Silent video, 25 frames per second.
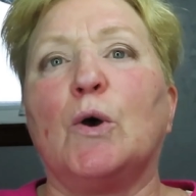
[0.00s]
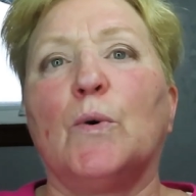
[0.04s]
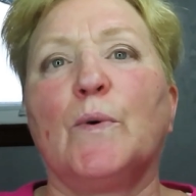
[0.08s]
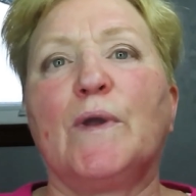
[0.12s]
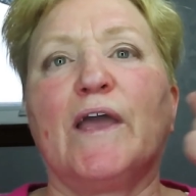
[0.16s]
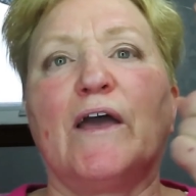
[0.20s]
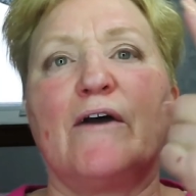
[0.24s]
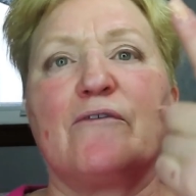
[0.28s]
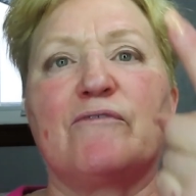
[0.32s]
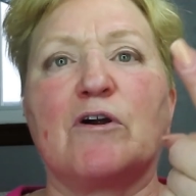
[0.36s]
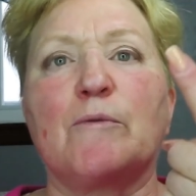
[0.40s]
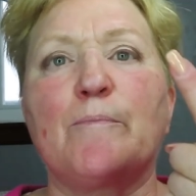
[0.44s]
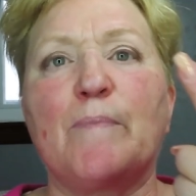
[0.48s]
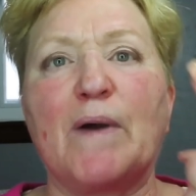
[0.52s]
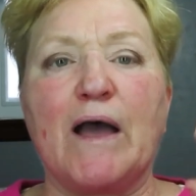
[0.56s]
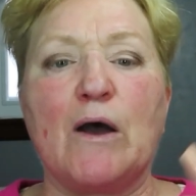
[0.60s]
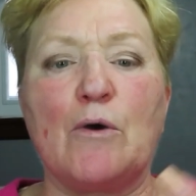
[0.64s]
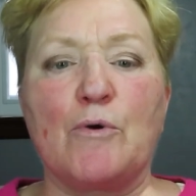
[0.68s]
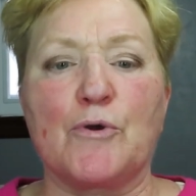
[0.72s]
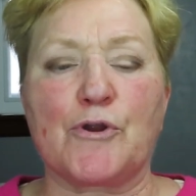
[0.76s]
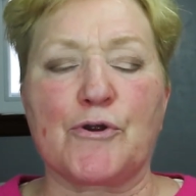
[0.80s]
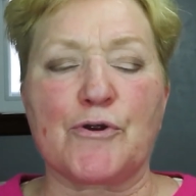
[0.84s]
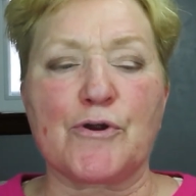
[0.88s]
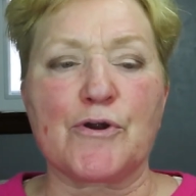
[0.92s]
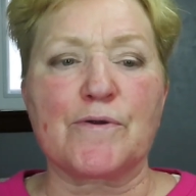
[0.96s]
We have our
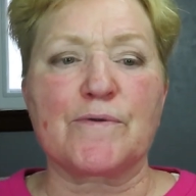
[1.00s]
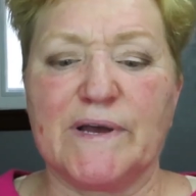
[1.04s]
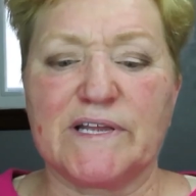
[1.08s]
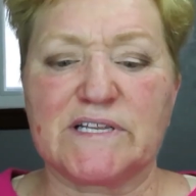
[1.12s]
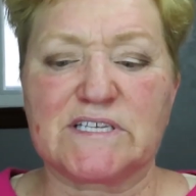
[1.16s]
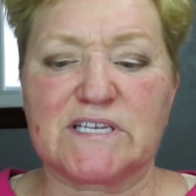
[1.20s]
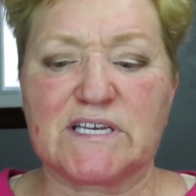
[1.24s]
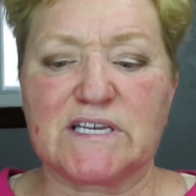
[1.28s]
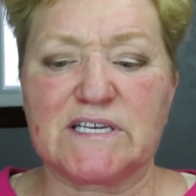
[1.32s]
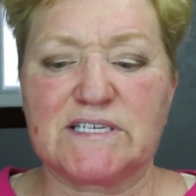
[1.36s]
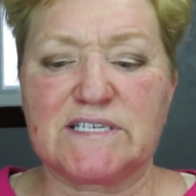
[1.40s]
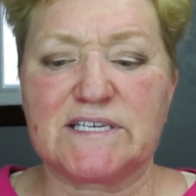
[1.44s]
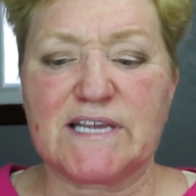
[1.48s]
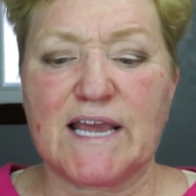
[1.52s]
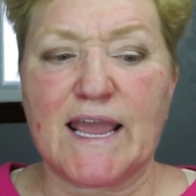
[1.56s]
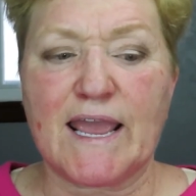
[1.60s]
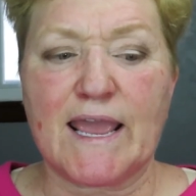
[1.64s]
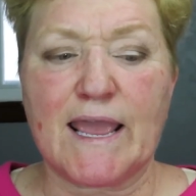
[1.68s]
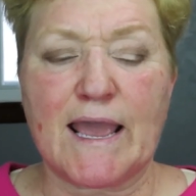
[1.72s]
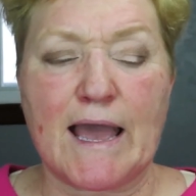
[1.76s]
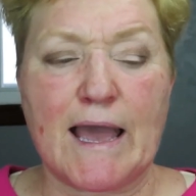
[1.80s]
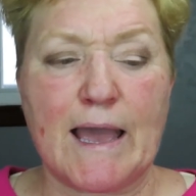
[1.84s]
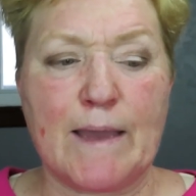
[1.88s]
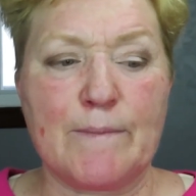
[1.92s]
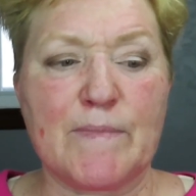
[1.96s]
powder, but
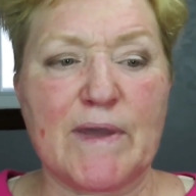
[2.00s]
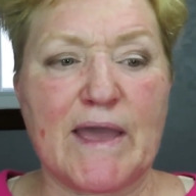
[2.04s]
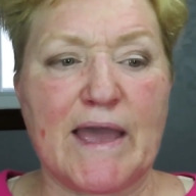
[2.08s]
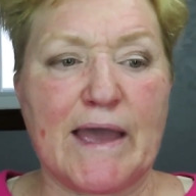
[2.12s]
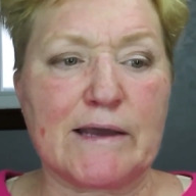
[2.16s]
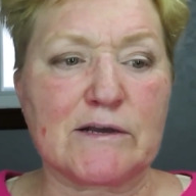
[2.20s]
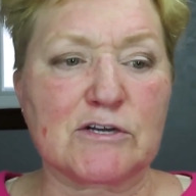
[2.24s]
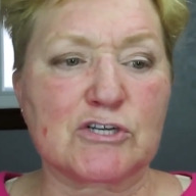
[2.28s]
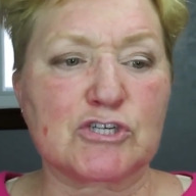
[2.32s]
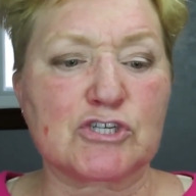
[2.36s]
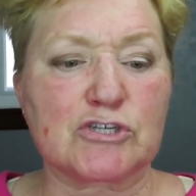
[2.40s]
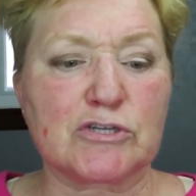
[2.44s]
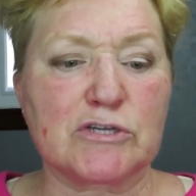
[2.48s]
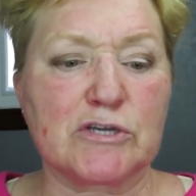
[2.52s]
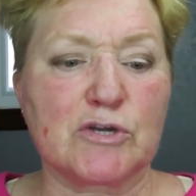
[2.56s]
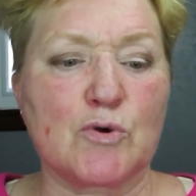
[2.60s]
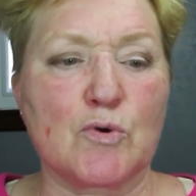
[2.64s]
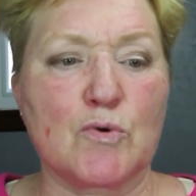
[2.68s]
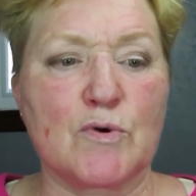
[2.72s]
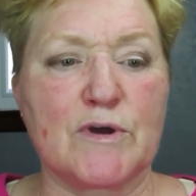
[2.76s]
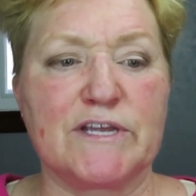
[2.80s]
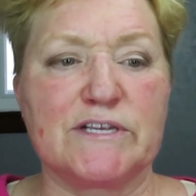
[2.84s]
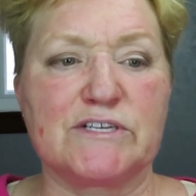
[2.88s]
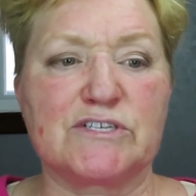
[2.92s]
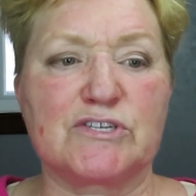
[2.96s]
today I'm actually
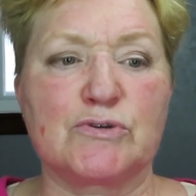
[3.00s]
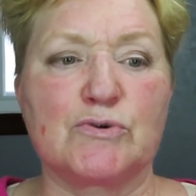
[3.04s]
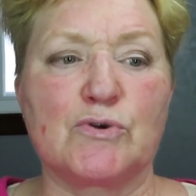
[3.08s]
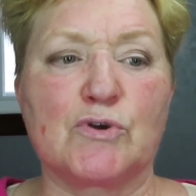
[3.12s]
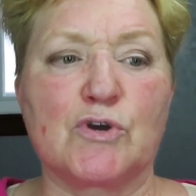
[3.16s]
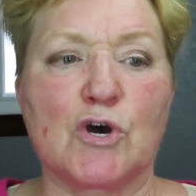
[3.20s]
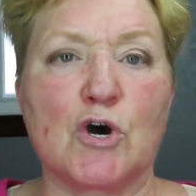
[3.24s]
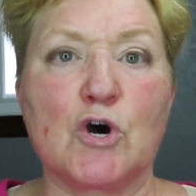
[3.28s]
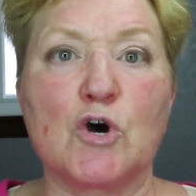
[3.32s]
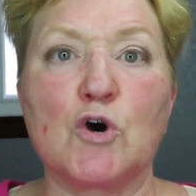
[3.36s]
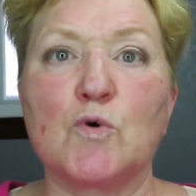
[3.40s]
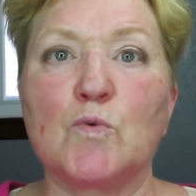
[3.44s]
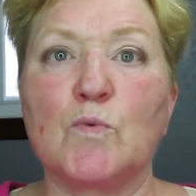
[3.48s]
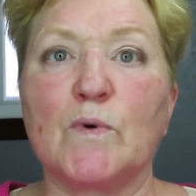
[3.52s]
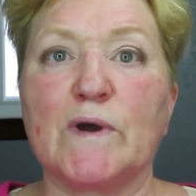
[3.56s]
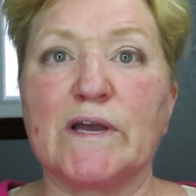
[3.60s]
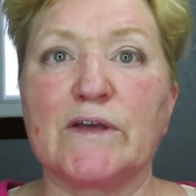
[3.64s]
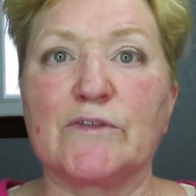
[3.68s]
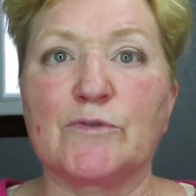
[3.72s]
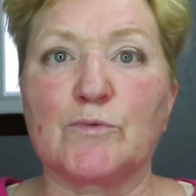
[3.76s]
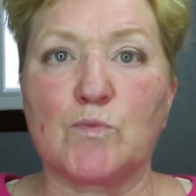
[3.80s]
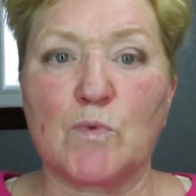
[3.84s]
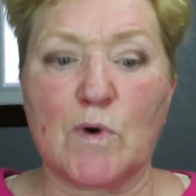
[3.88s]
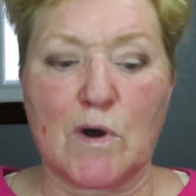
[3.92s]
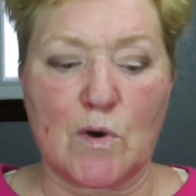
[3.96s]
going to go
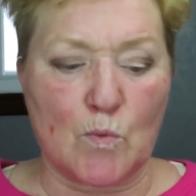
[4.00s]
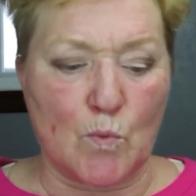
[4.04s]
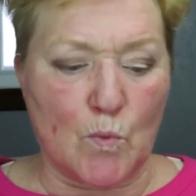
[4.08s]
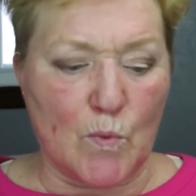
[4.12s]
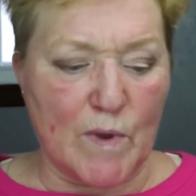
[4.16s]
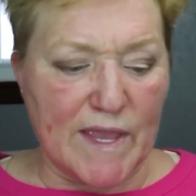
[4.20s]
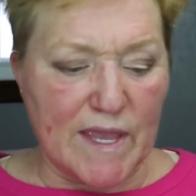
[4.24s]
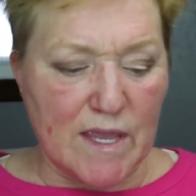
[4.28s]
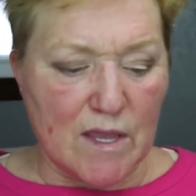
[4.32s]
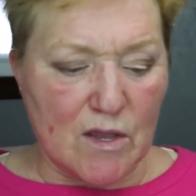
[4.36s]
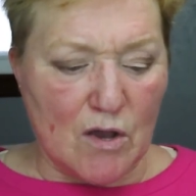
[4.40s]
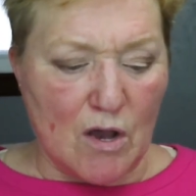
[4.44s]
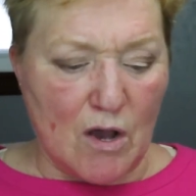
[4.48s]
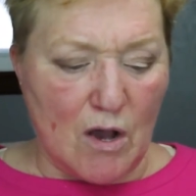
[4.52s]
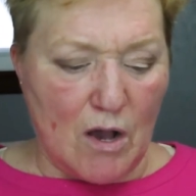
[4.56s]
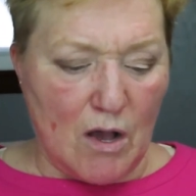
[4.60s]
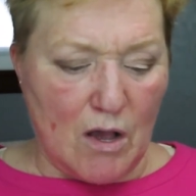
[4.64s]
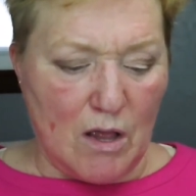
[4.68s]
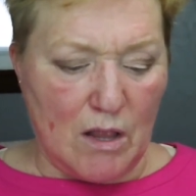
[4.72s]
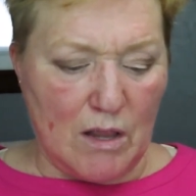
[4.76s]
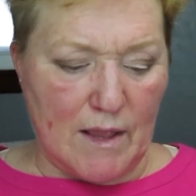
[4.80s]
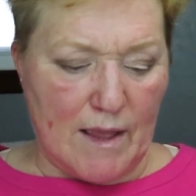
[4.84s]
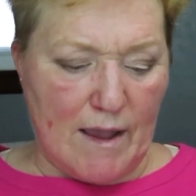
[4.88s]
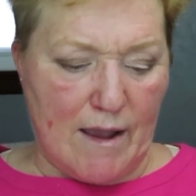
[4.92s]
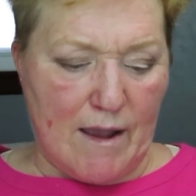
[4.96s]
with what we
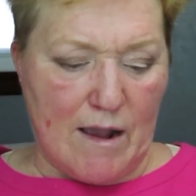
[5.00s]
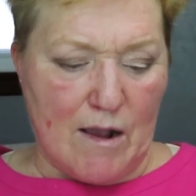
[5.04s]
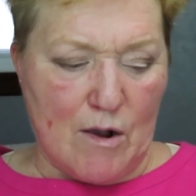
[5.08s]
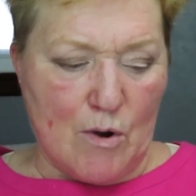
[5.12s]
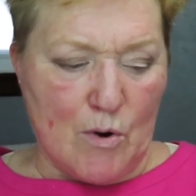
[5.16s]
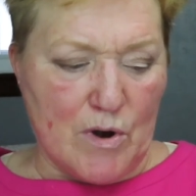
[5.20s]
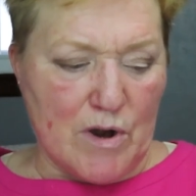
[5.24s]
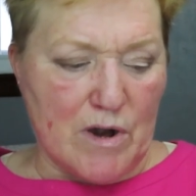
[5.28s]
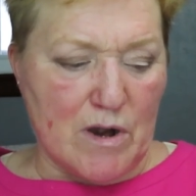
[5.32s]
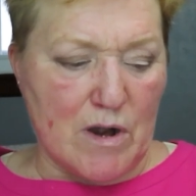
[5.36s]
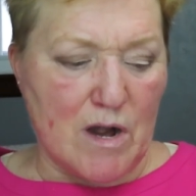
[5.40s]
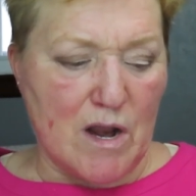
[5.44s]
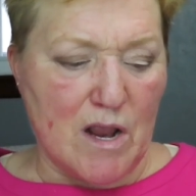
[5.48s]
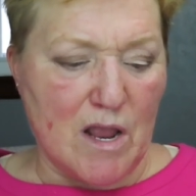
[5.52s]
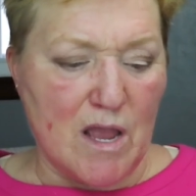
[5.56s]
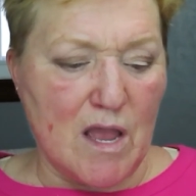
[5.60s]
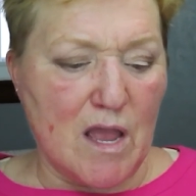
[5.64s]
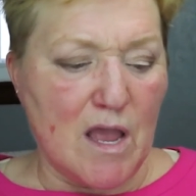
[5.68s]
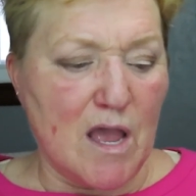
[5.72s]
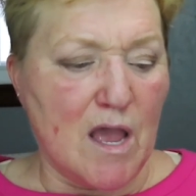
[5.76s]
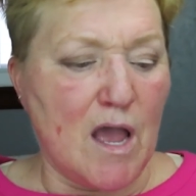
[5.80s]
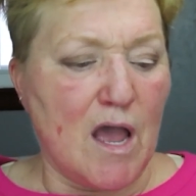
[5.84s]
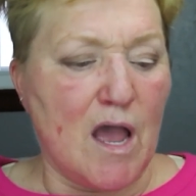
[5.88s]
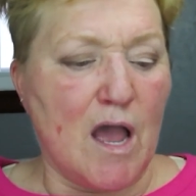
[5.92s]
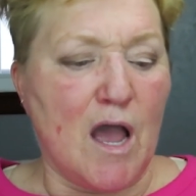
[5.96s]
call our
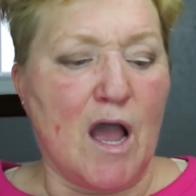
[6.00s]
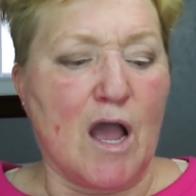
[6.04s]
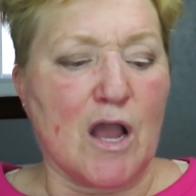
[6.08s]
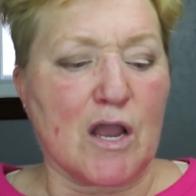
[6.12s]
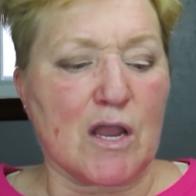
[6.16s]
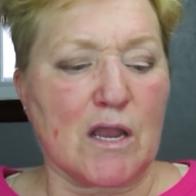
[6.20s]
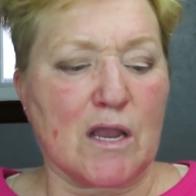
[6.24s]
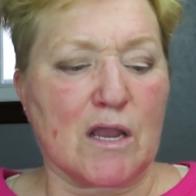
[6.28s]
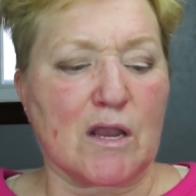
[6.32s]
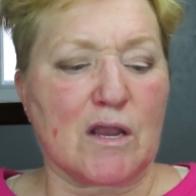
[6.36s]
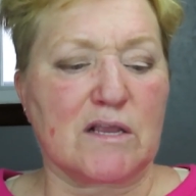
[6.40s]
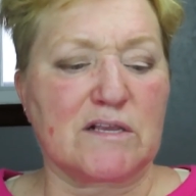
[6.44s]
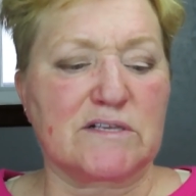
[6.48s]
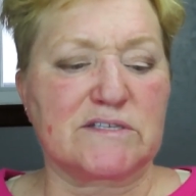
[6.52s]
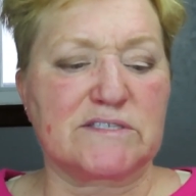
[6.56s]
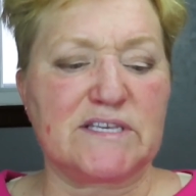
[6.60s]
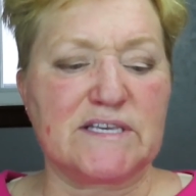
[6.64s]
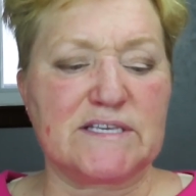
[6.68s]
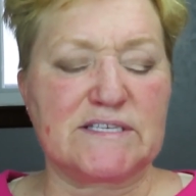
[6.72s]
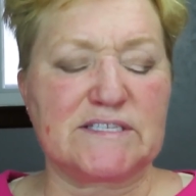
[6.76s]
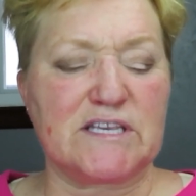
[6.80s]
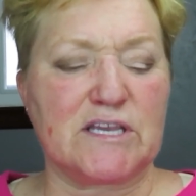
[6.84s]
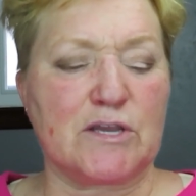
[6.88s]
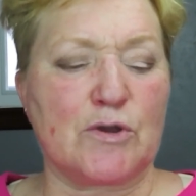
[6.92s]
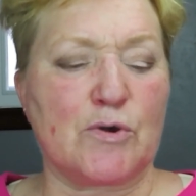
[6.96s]

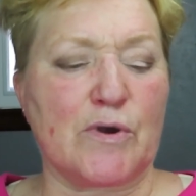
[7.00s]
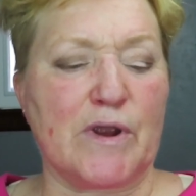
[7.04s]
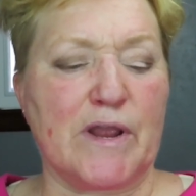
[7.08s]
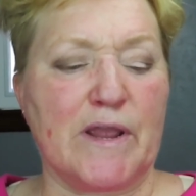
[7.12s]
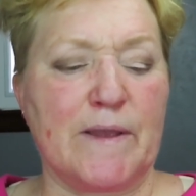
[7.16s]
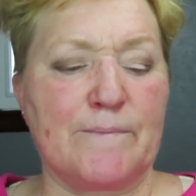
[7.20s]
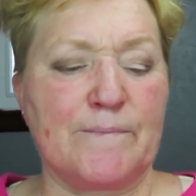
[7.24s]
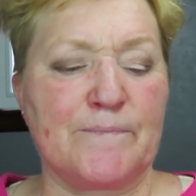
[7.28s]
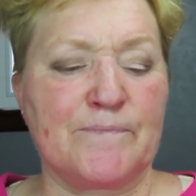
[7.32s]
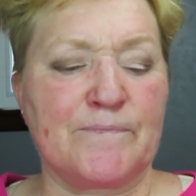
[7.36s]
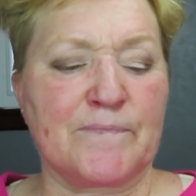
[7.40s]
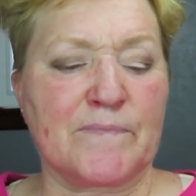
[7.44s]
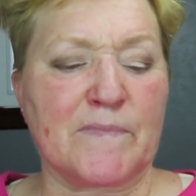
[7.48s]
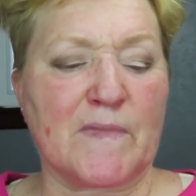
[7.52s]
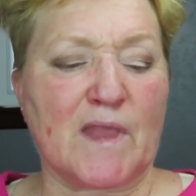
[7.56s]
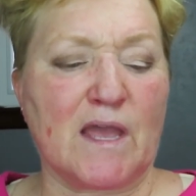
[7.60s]
CC cream.